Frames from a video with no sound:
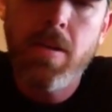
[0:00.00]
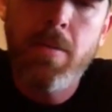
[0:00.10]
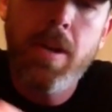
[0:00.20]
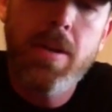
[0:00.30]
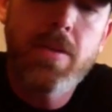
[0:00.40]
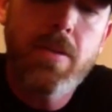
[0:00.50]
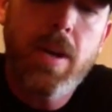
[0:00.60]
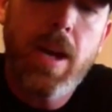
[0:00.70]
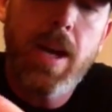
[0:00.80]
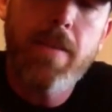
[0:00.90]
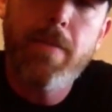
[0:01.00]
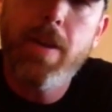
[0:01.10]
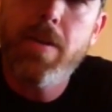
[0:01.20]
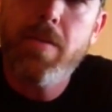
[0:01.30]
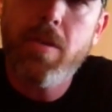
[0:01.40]
going to need your
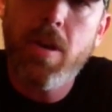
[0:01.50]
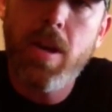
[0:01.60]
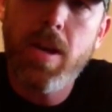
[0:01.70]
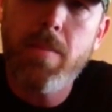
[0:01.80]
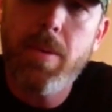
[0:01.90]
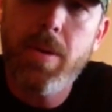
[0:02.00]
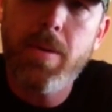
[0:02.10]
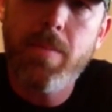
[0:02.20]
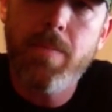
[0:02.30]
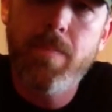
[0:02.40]
1/2-inch clamp here.